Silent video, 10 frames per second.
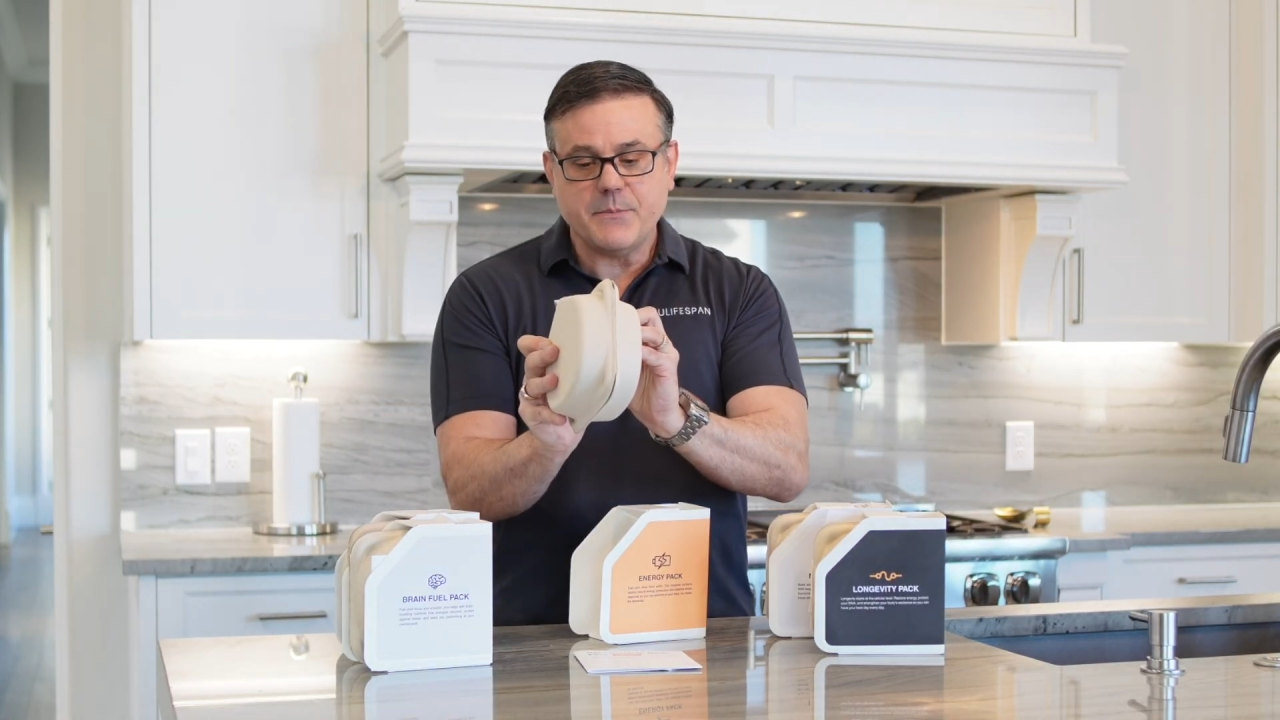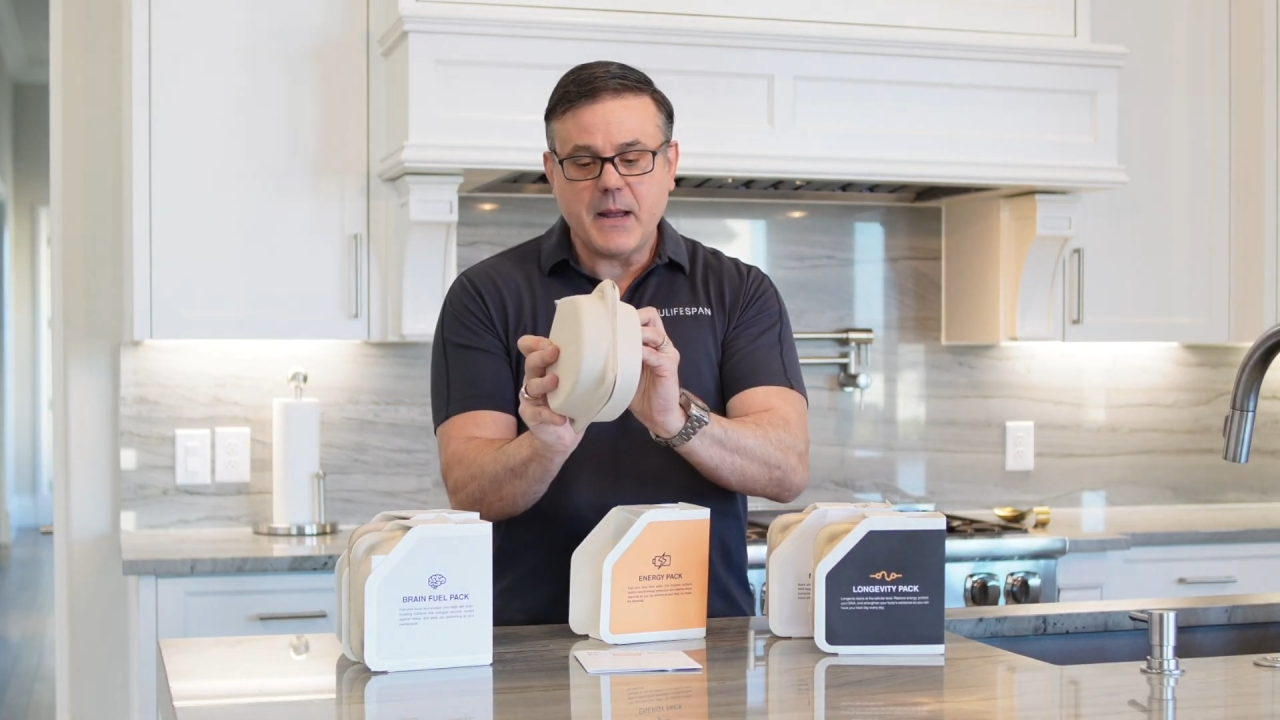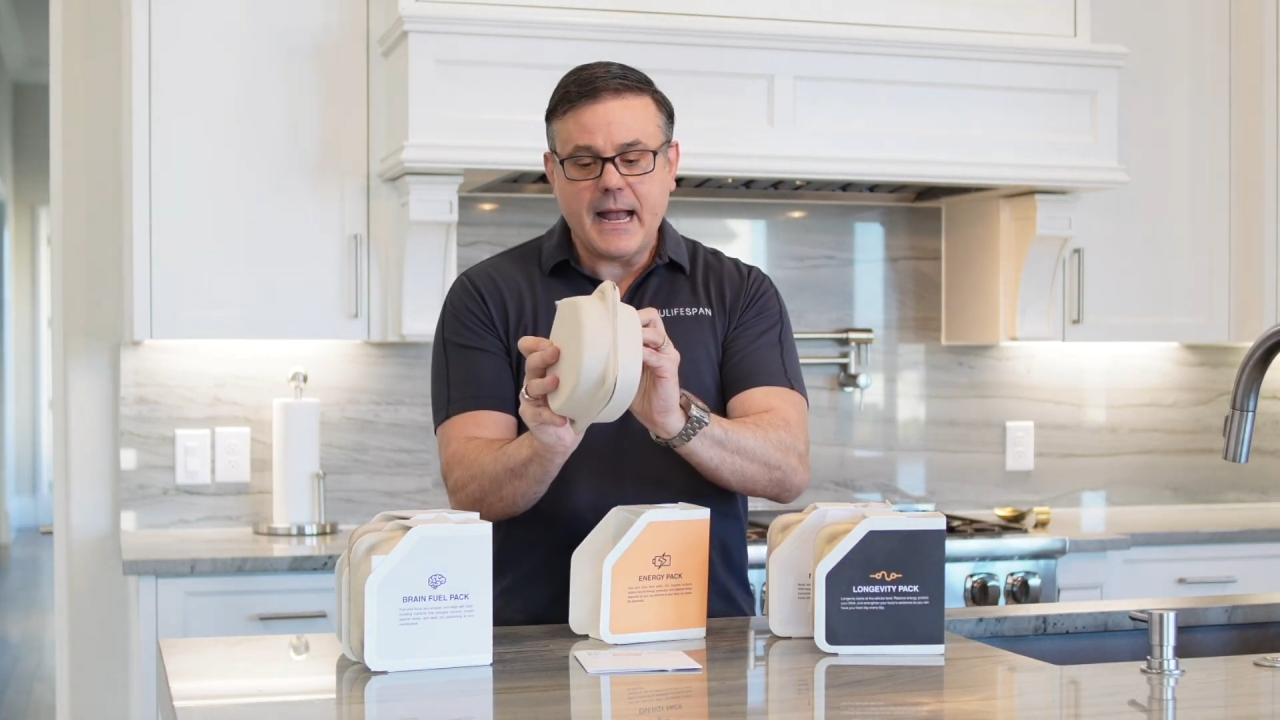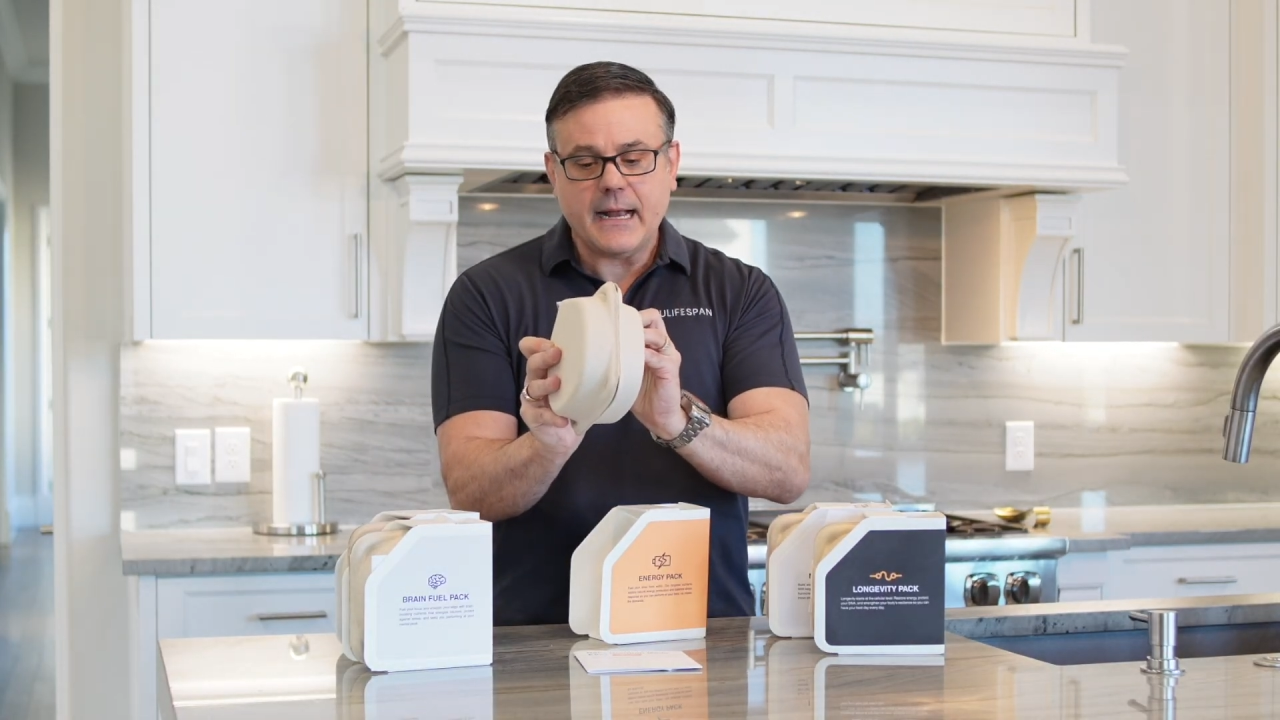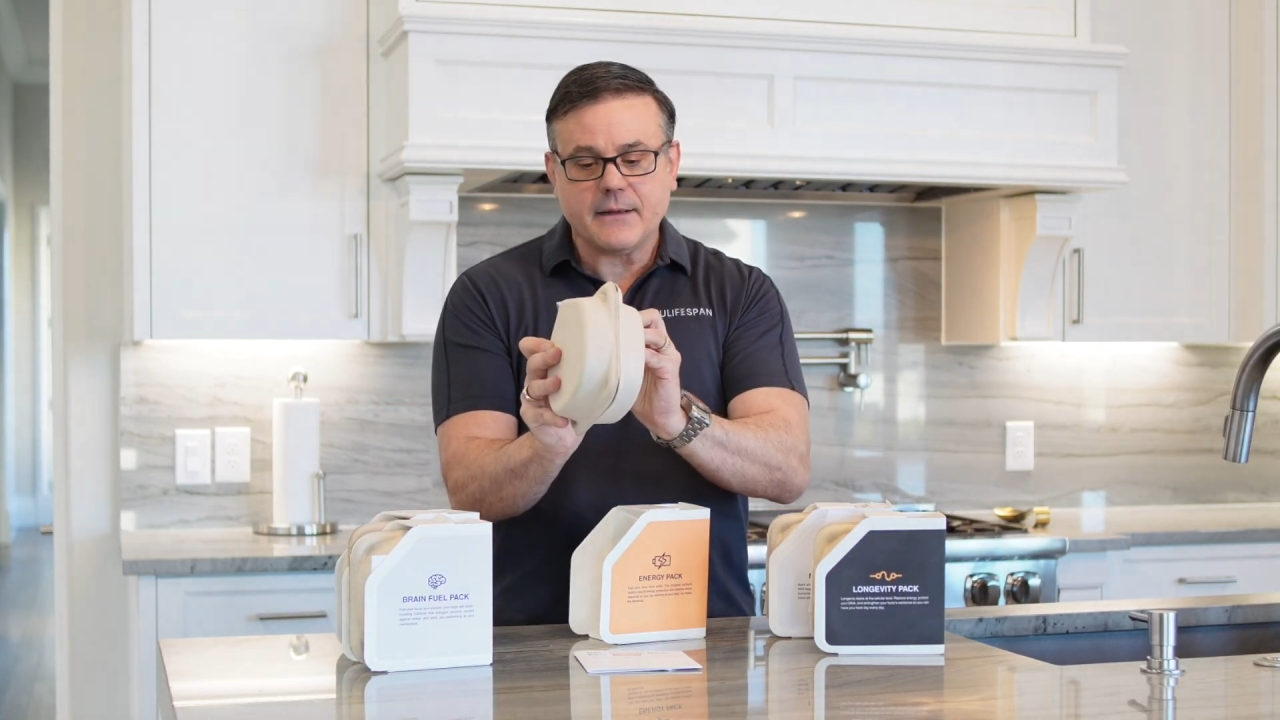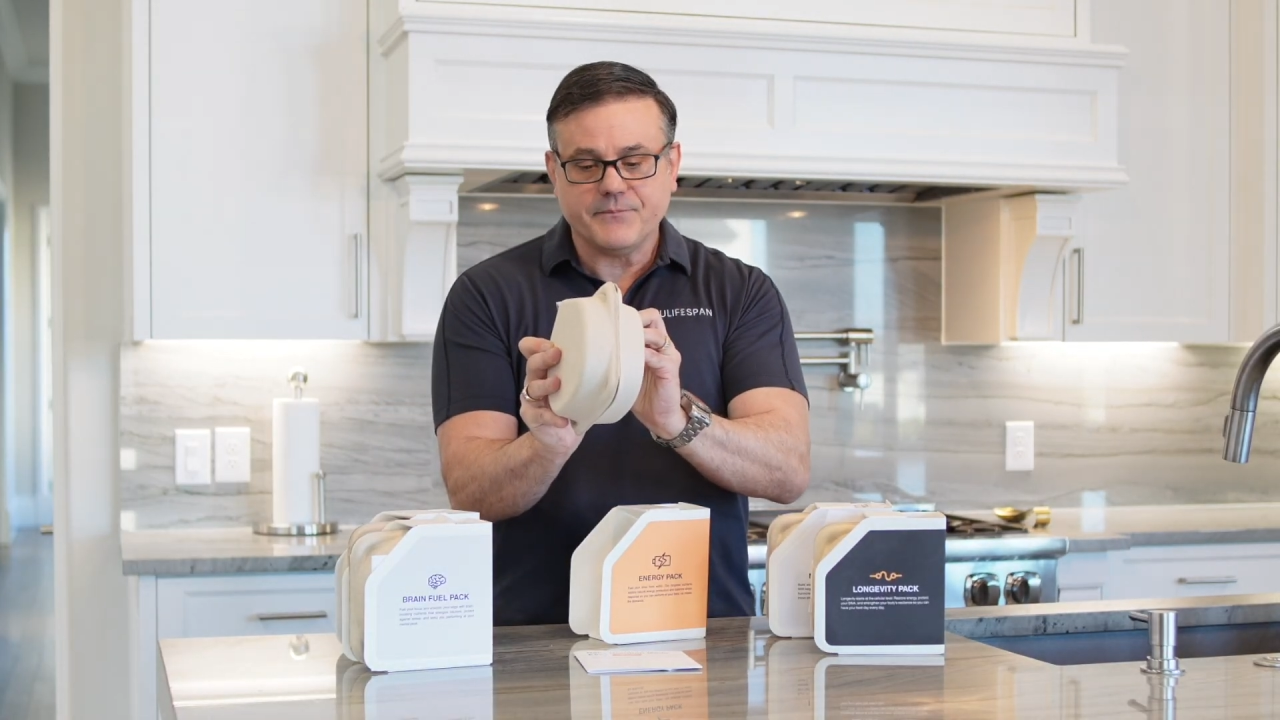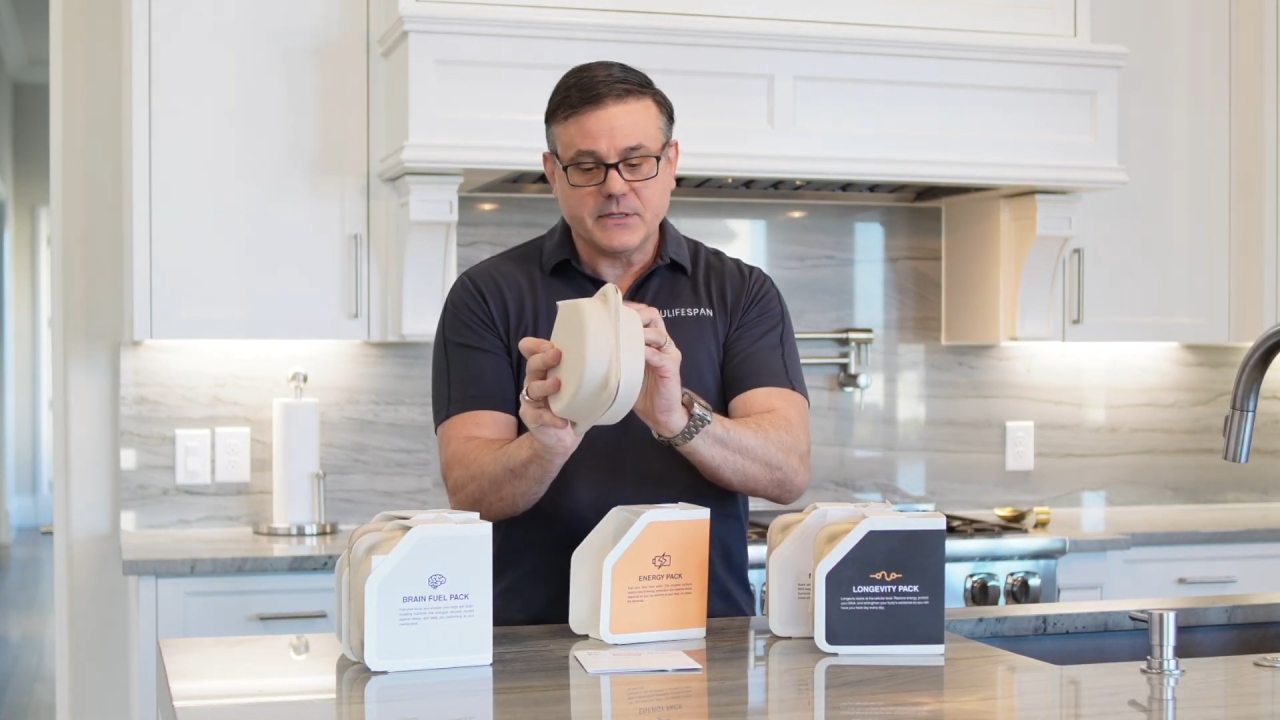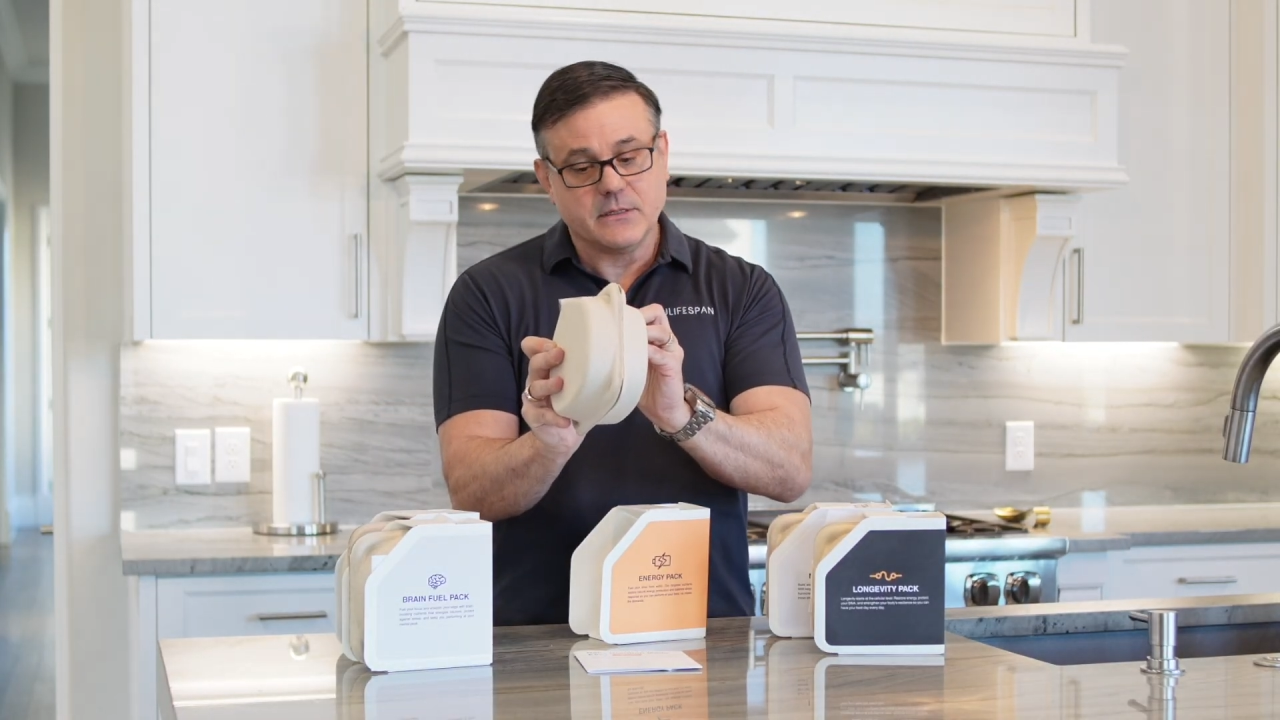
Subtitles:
pack.